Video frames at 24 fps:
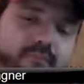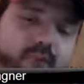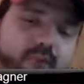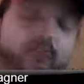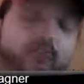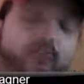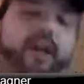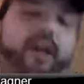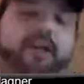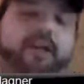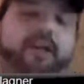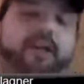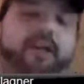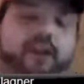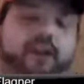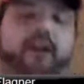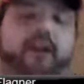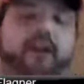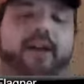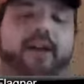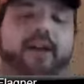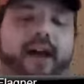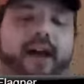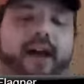Okay, all
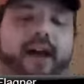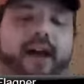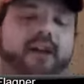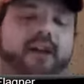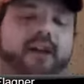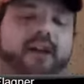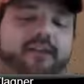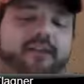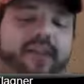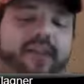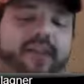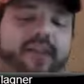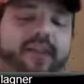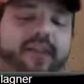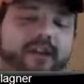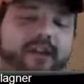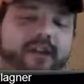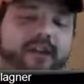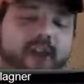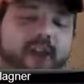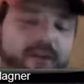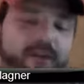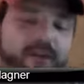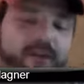right. I cut
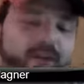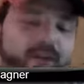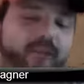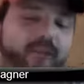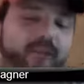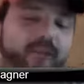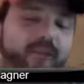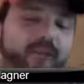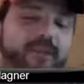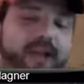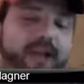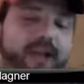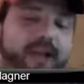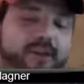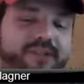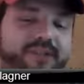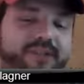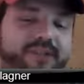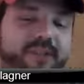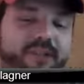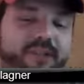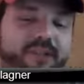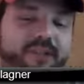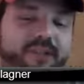Damien off, but now he's
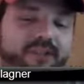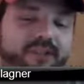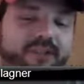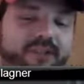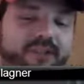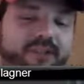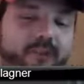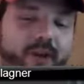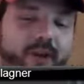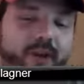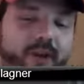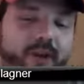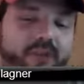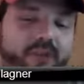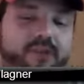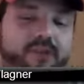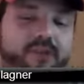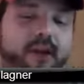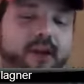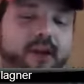eating a cheeseburger. So